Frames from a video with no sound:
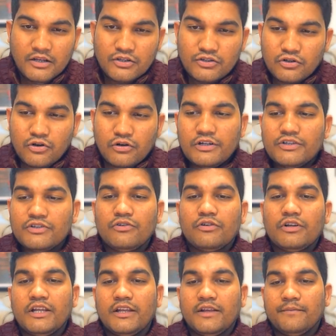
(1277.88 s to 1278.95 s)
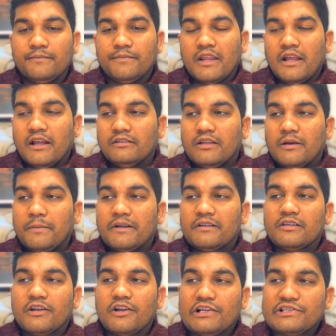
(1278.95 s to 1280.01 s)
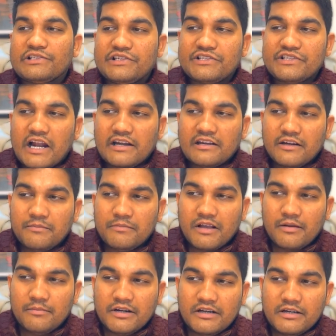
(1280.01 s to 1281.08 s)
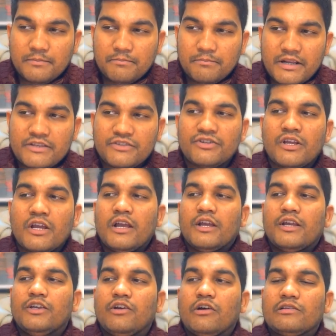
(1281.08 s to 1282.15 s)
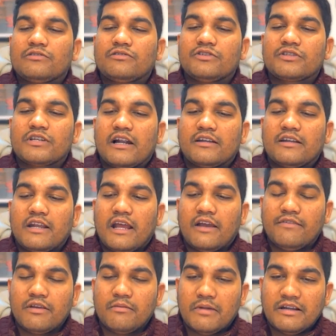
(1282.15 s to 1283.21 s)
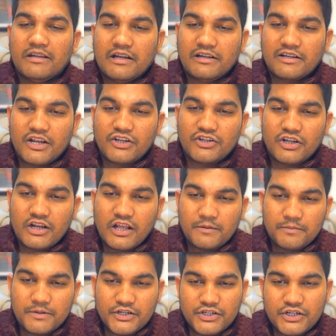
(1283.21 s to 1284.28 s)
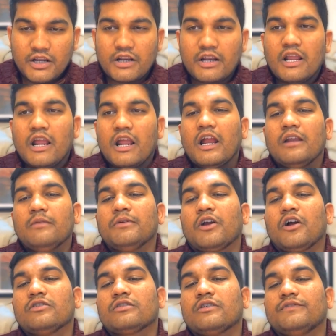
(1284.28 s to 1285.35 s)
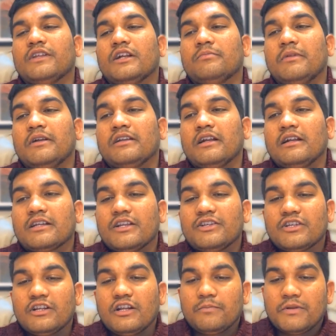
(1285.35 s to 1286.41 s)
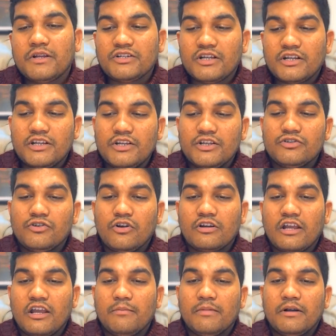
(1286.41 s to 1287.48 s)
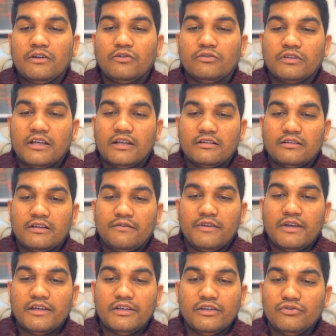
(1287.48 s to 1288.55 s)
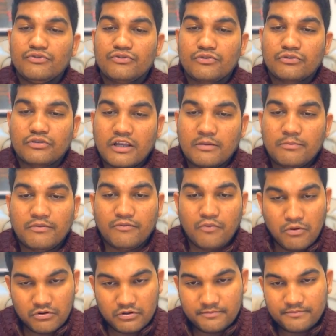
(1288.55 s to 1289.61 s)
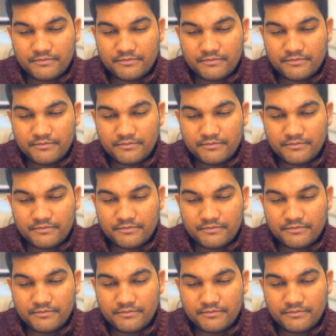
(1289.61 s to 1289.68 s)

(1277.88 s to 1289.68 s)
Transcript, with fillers: Slowly, slowly, the person also started becoming depressed. He also started having mental tension and pressure. And because of that mental tension and pressure, he is not able to think the way he used to think before.